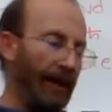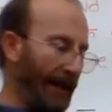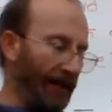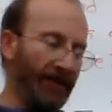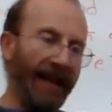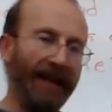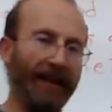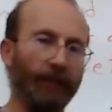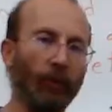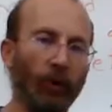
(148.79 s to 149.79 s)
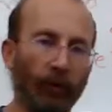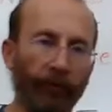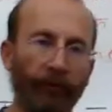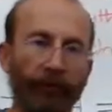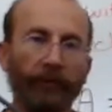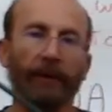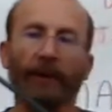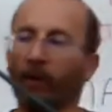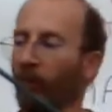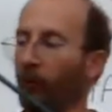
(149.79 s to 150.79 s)
It's not going to move
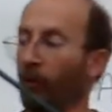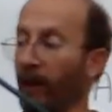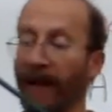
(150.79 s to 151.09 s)
when